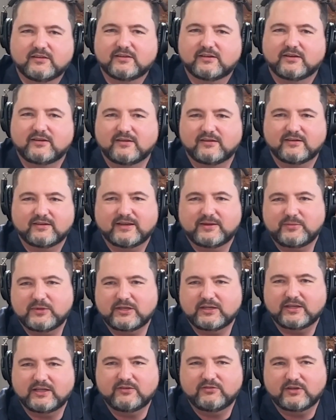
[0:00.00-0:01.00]

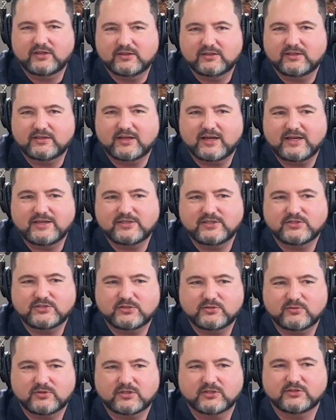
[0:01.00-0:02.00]
even in the 90s,
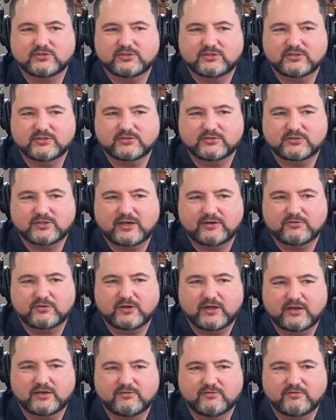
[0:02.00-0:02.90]
you could still drive around